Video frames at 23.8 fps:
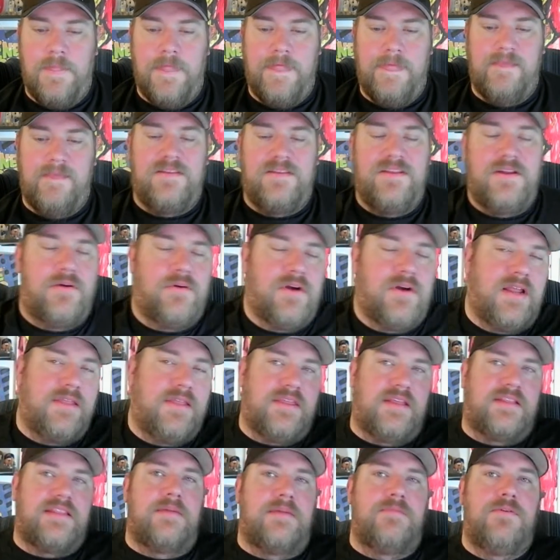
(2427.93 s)
You know where I
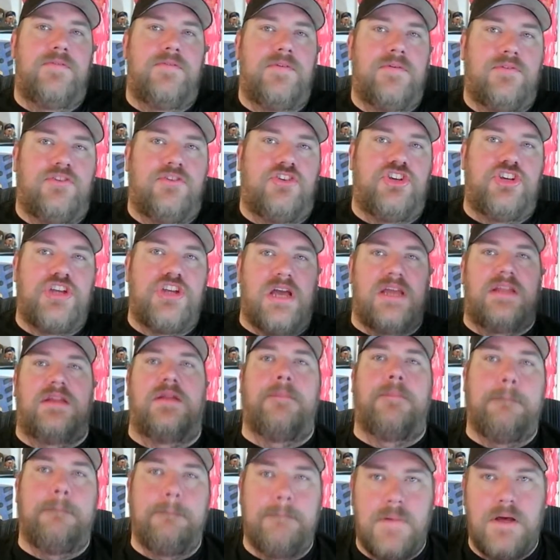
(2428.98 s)
think that movie would
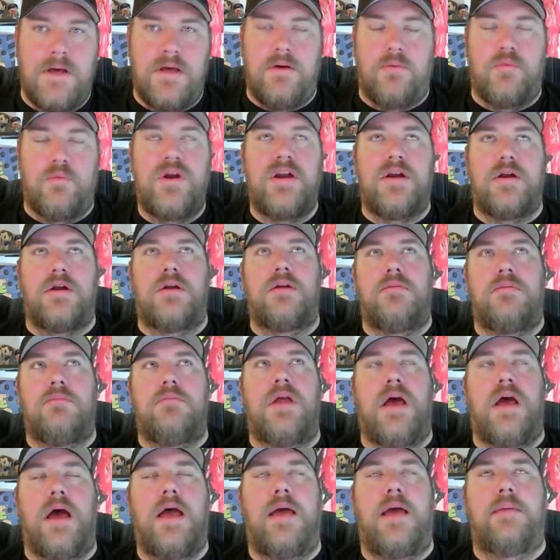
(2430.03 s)
shine where
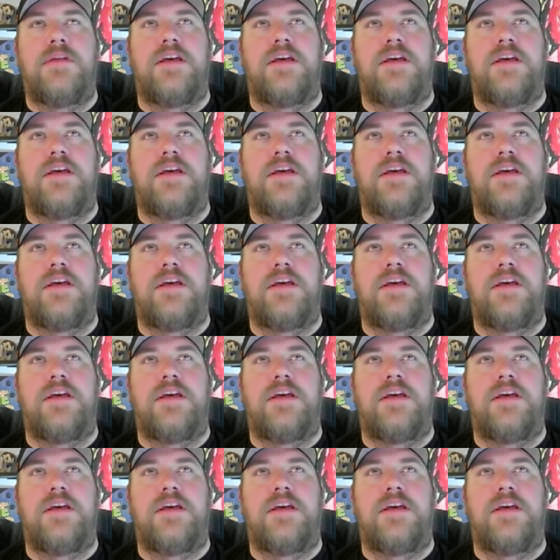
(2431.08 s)
M.